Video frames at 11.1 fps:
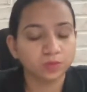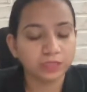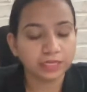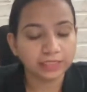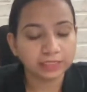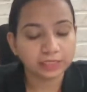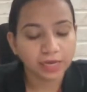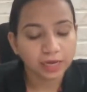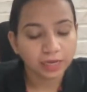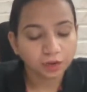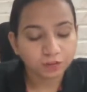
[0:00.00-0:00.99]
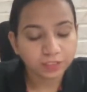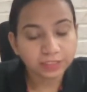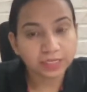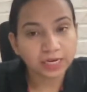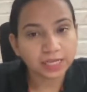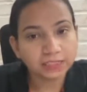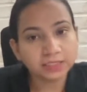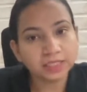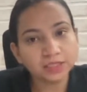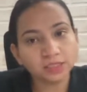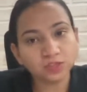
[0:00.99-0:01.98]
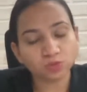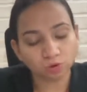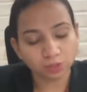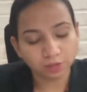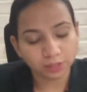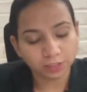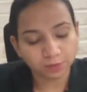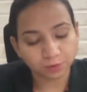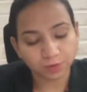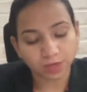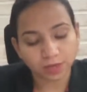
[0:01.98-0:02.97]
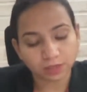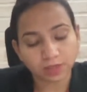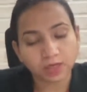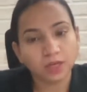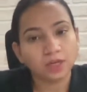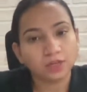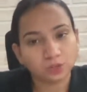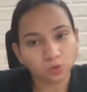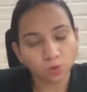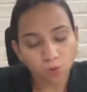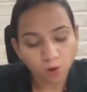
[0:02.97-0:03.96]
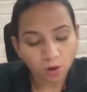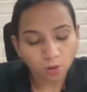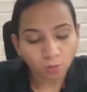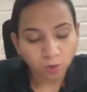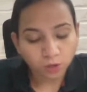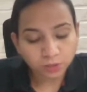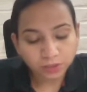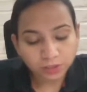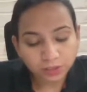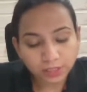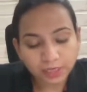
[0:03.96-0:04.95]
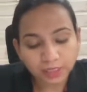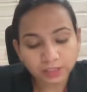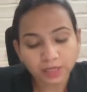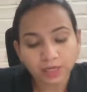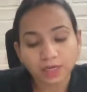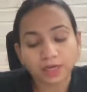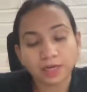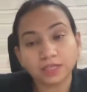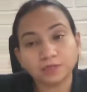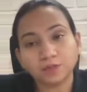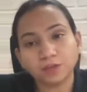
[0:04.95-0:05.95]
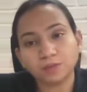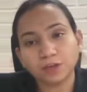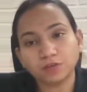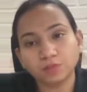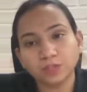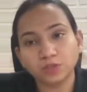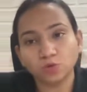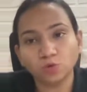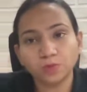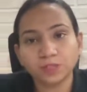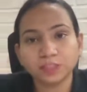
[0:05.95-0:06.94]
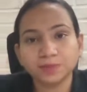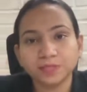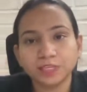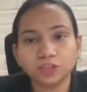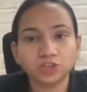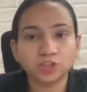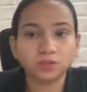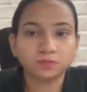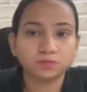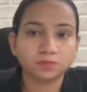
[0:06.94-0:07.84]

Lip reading: yes, if it is less than the solubility product, so what you can relate? There will be no precipitation.